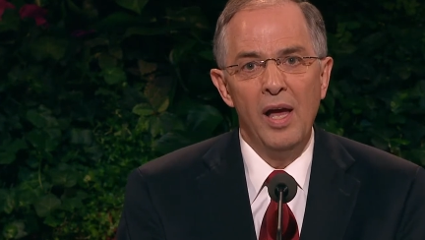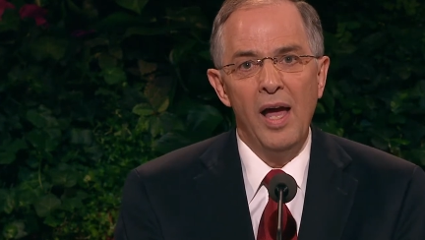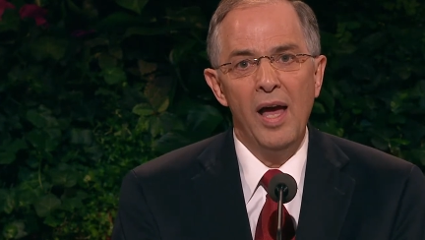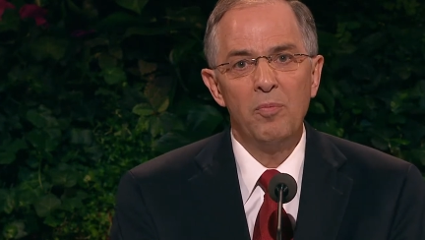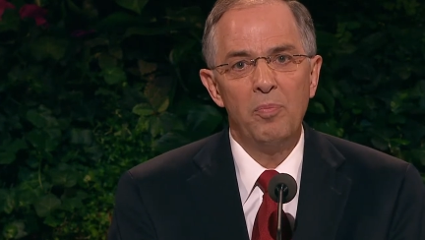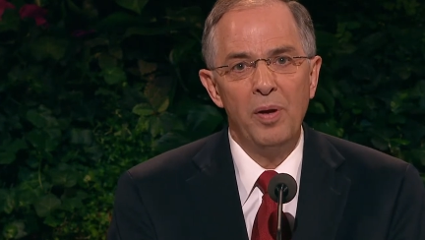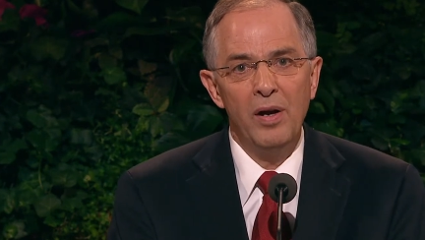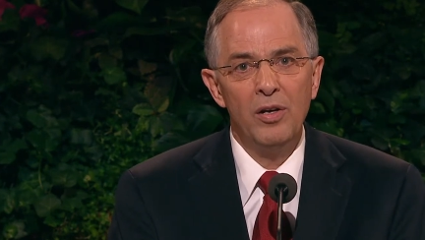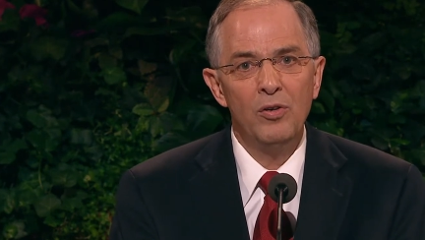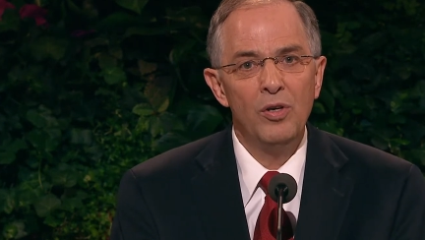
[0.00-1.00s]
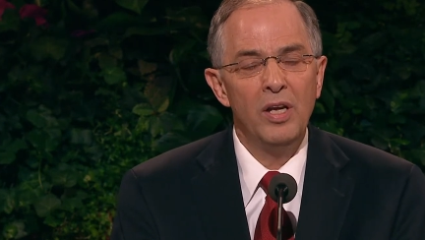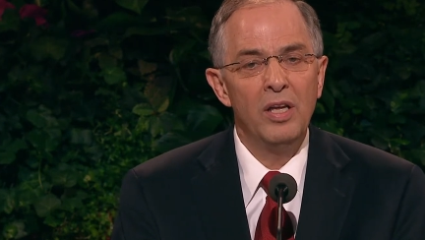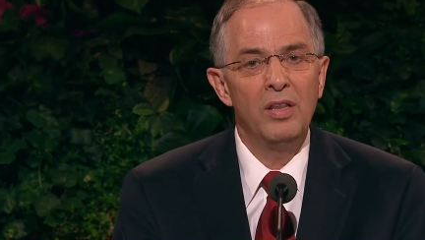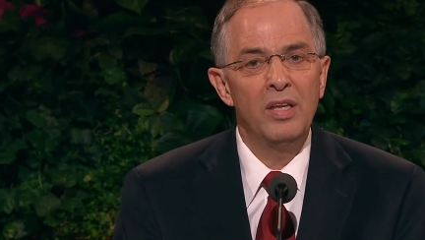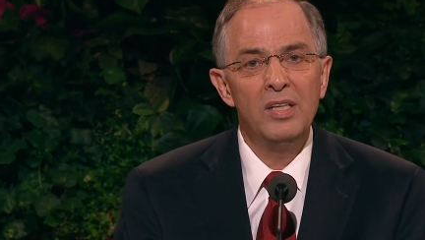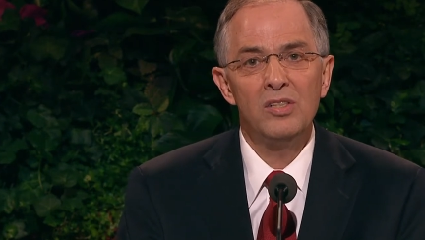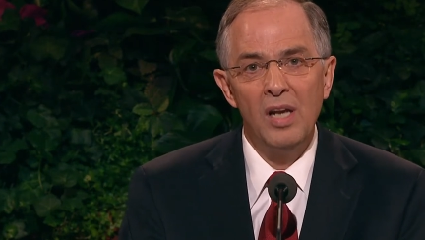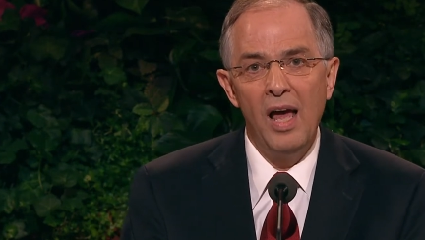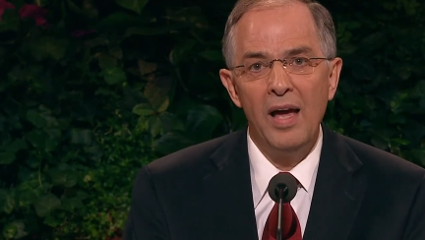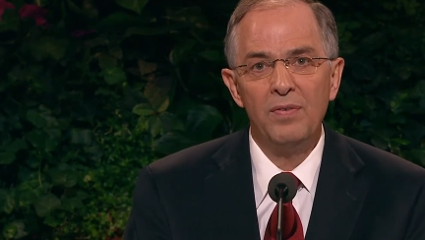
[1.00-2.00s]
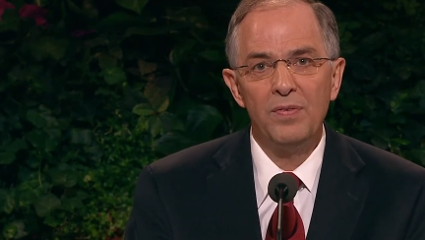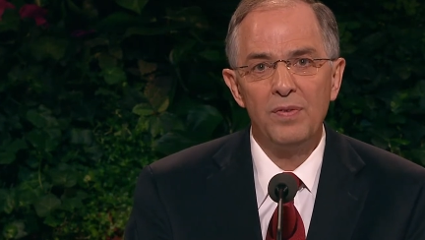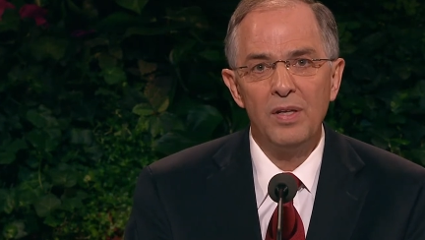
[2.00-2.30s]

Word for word: and parenthood in this life